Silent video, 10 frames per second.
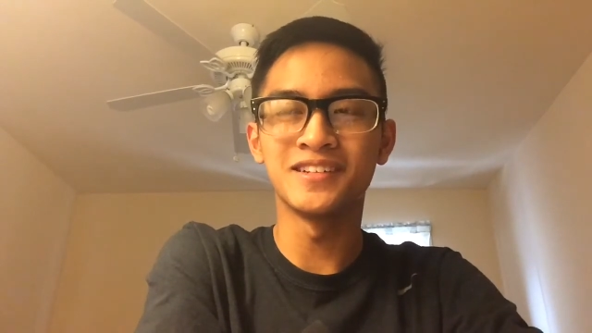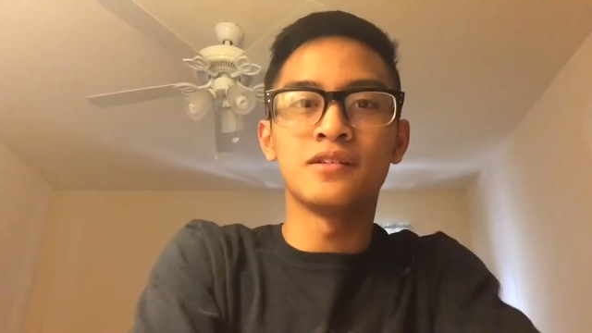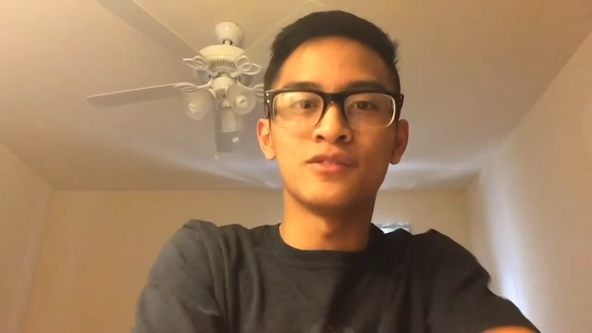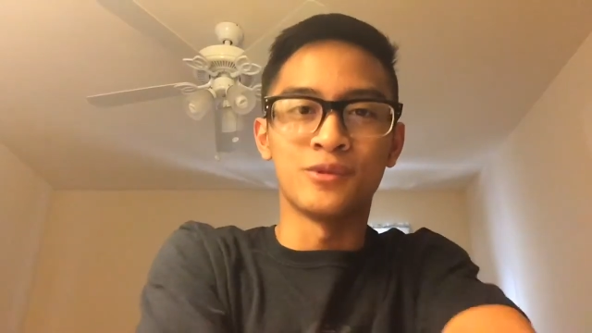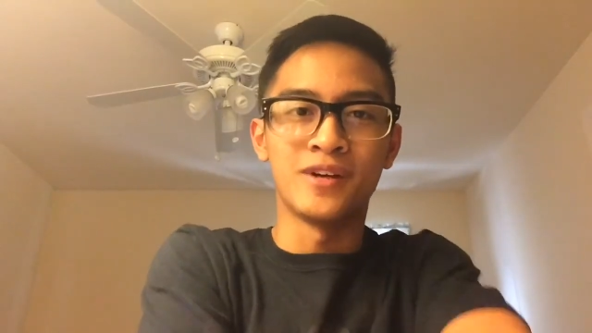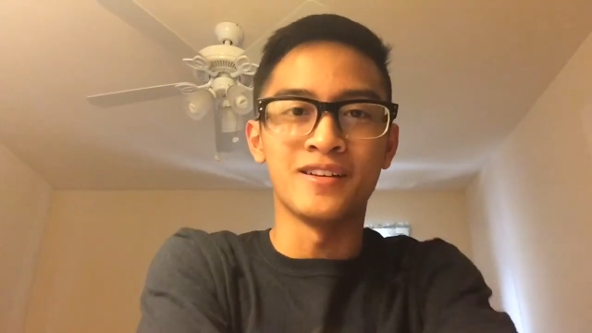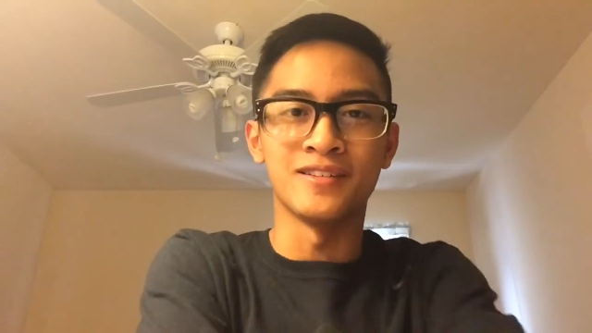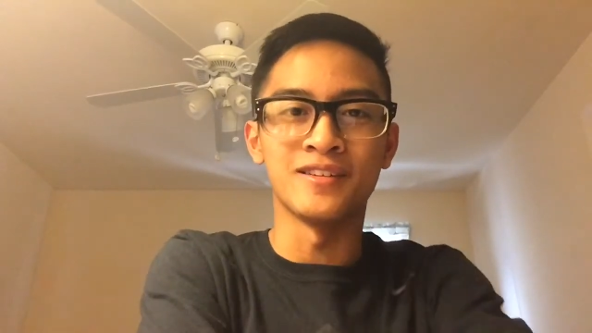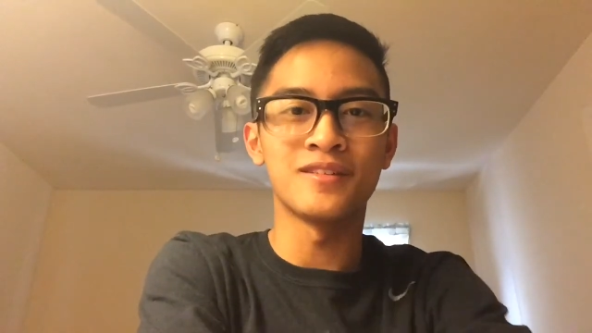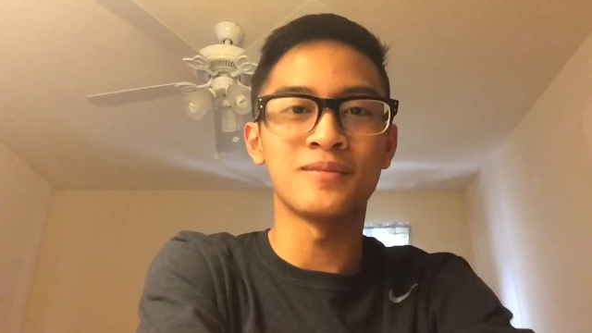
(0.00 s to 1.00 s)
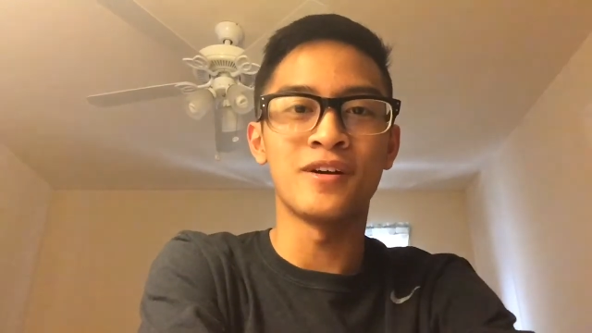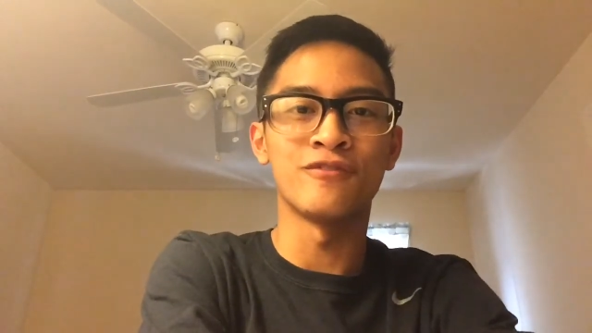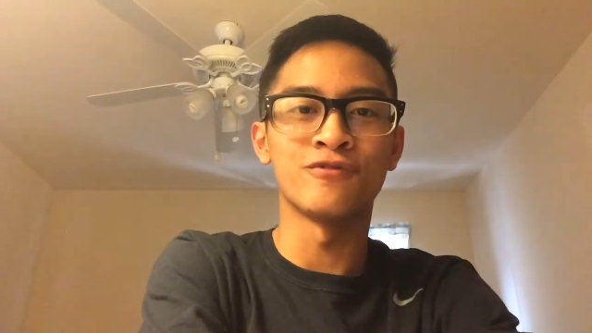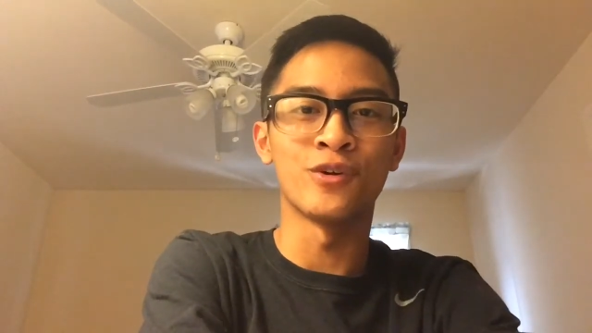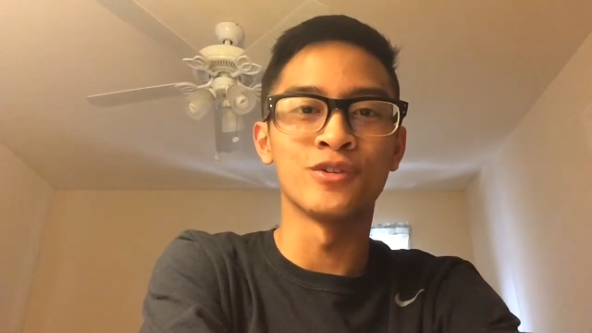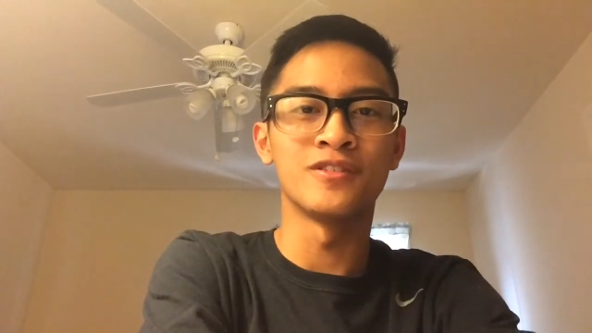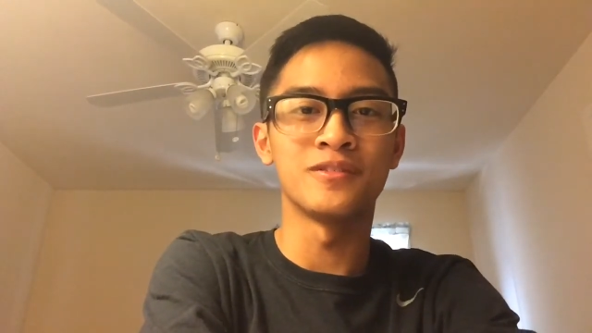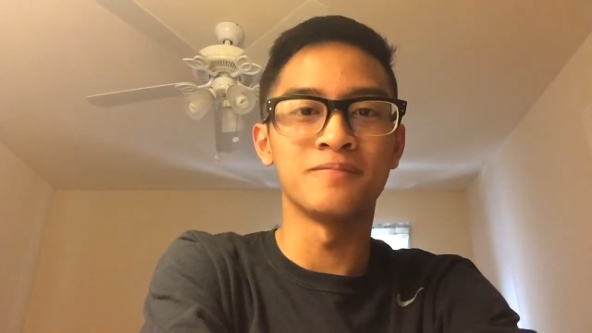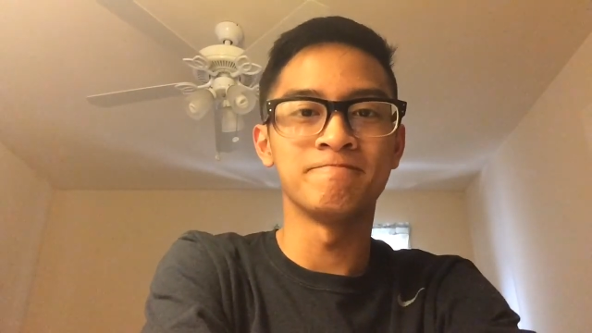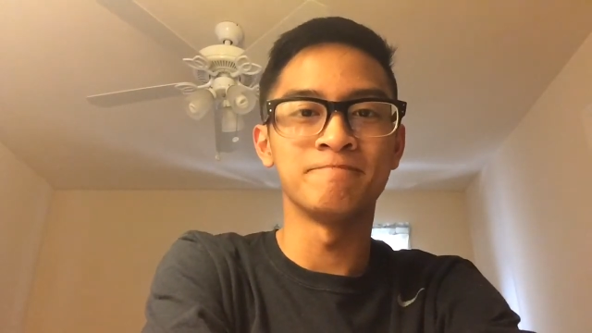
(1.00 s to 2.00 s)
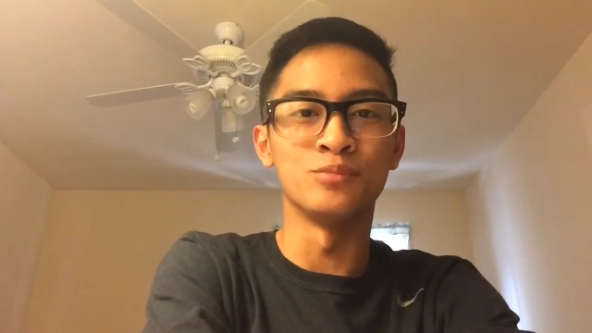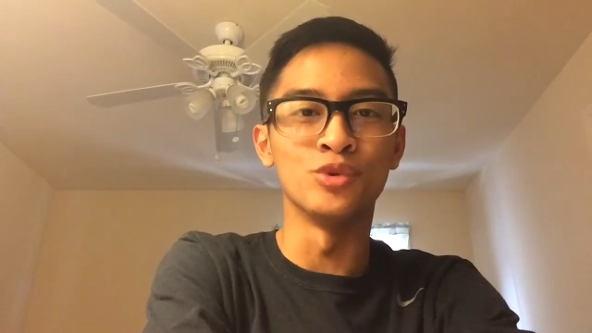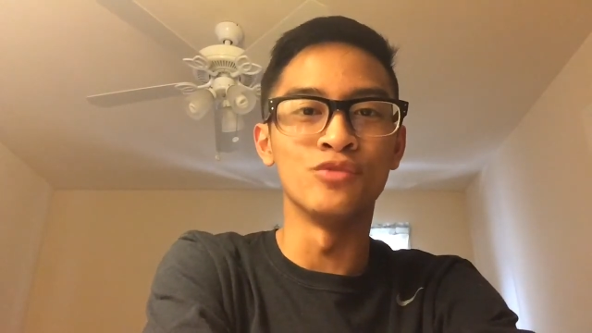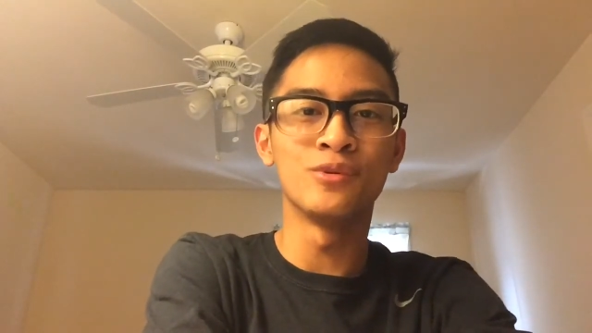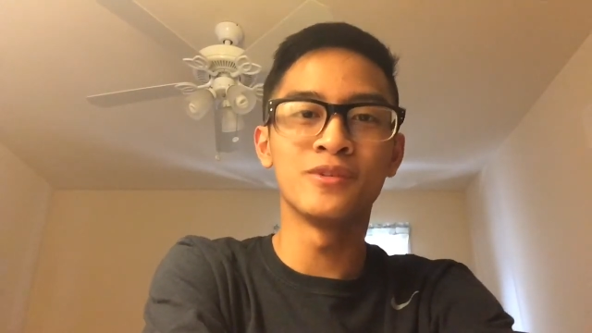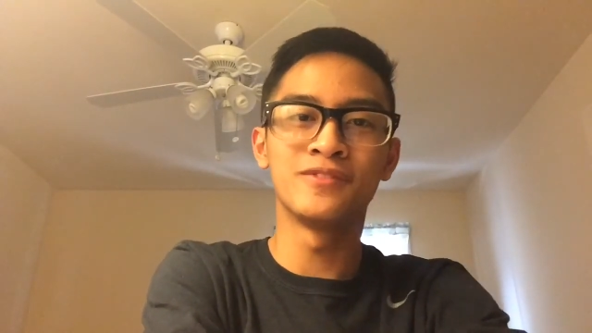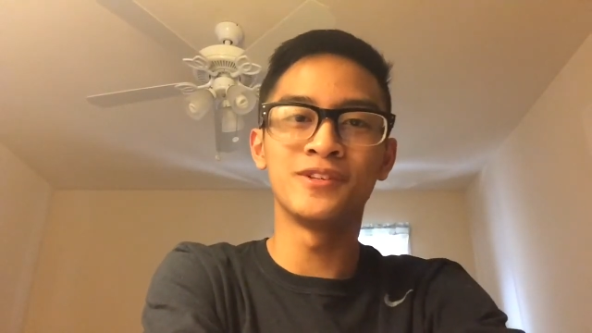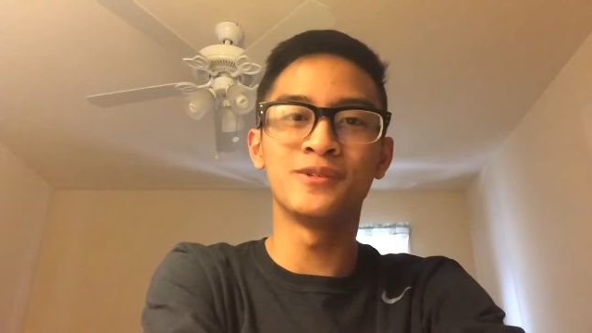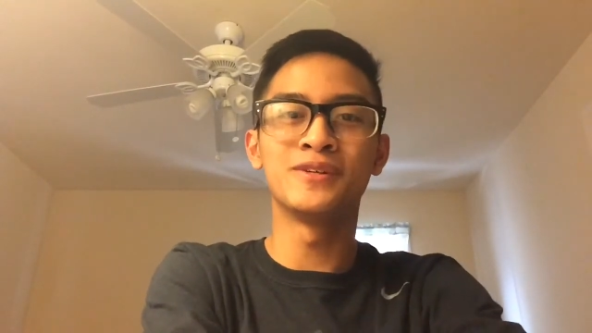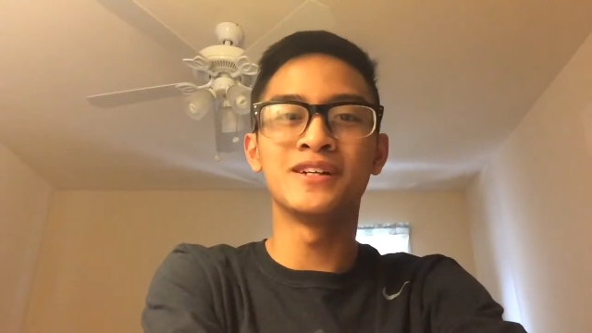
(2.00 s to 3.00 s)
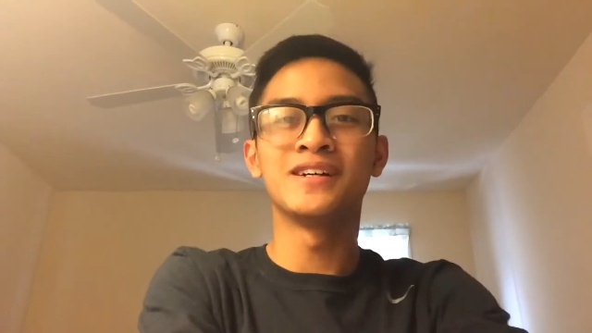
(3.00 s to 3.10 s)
So guys, this is my first movie review.